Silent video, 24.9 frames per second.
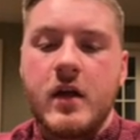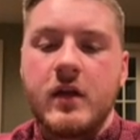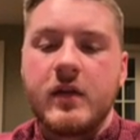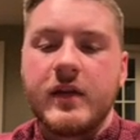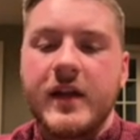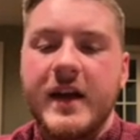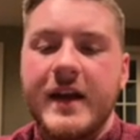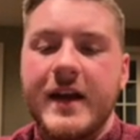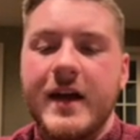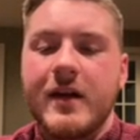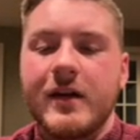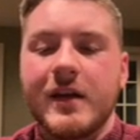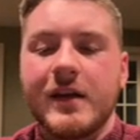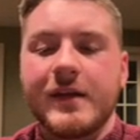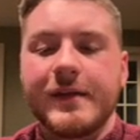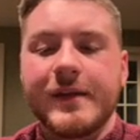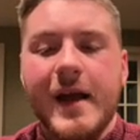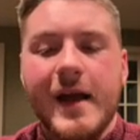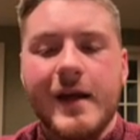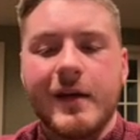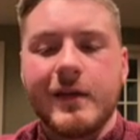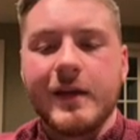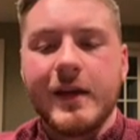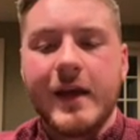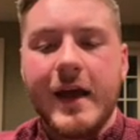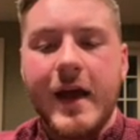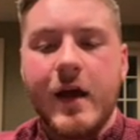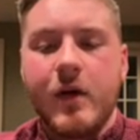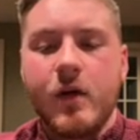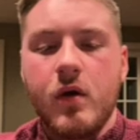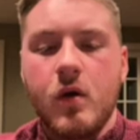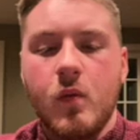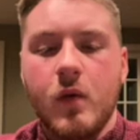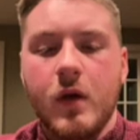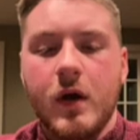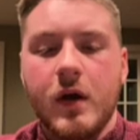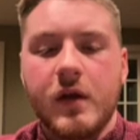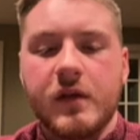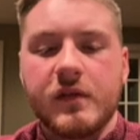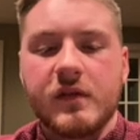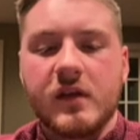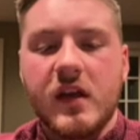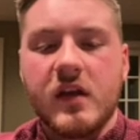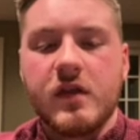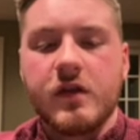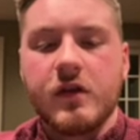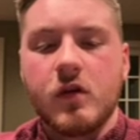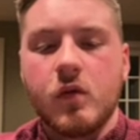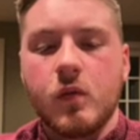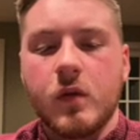laid out exactly how it works
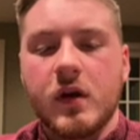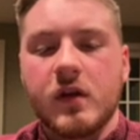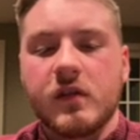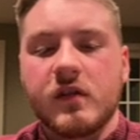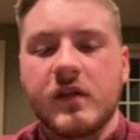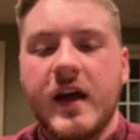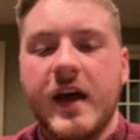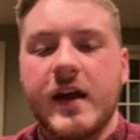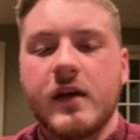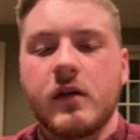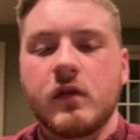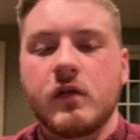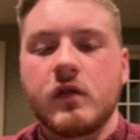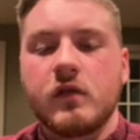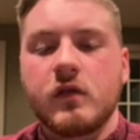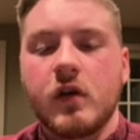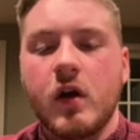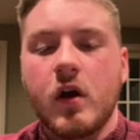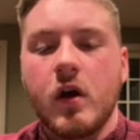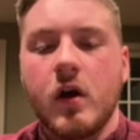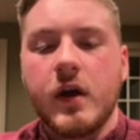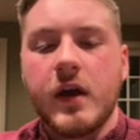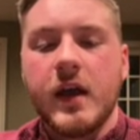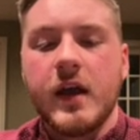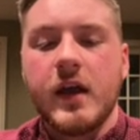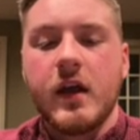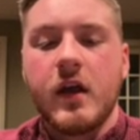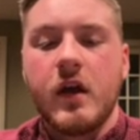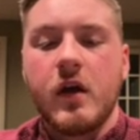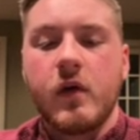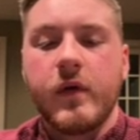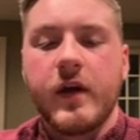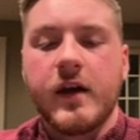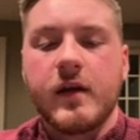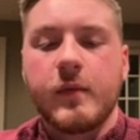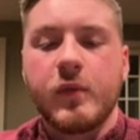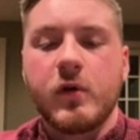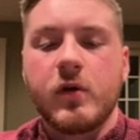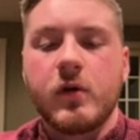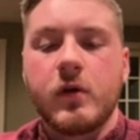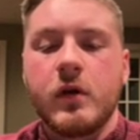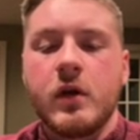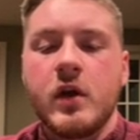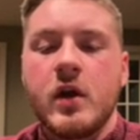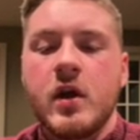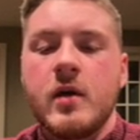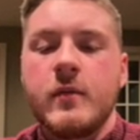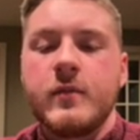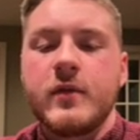in their work titled Target Heritable